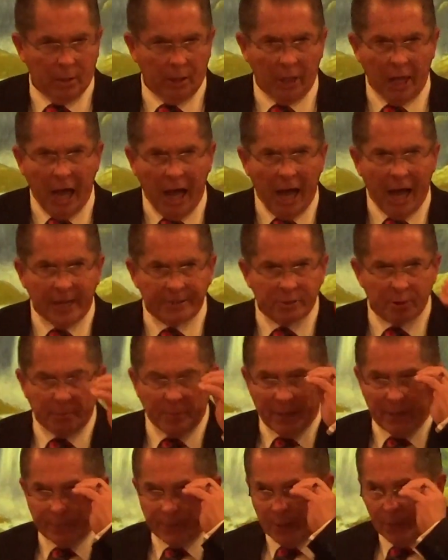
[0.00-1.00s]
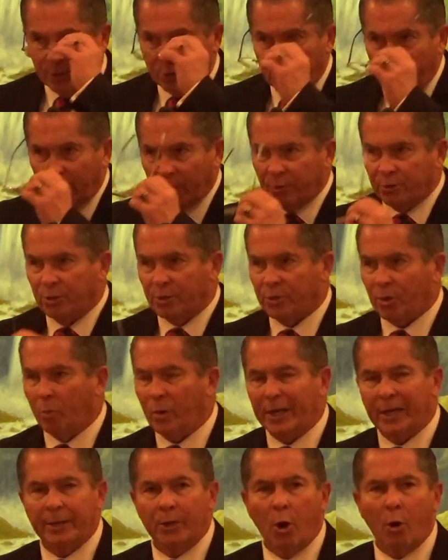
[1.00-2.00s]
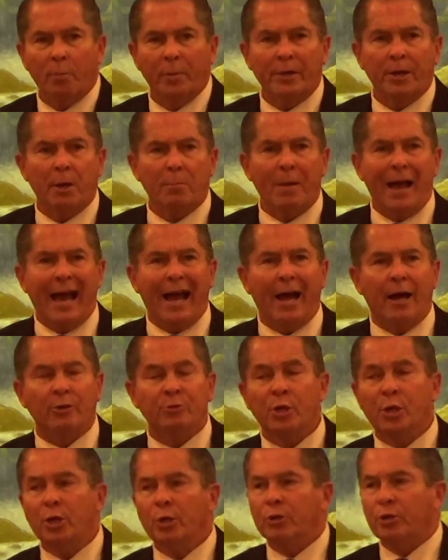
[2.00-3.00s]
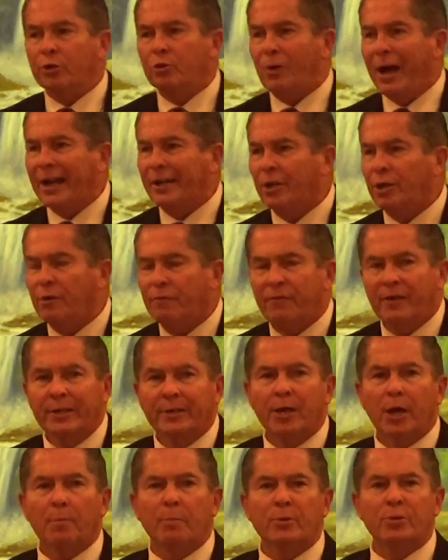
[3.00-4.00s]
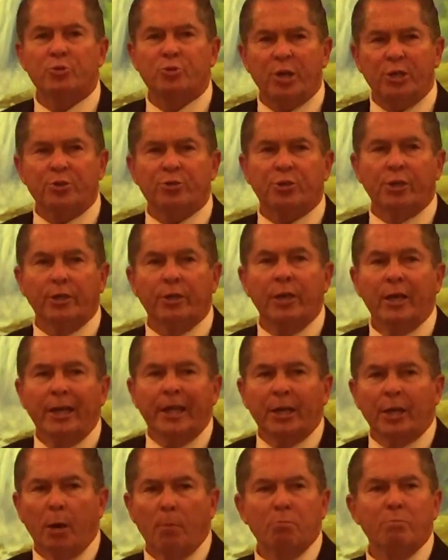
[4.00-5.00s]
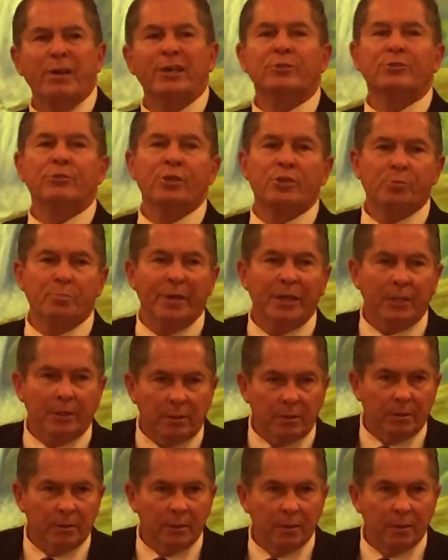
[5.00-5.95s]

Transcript: Lots of people in churches are willing to open their mouths to try to defend their position in a business meeting.